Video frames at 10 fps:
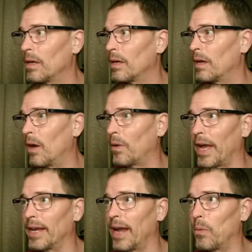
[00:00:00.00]

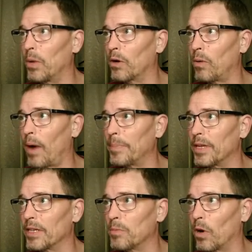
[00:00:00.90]
Okay, and I will crop
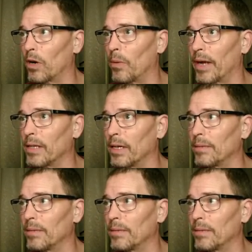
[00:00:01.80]
this more correctly.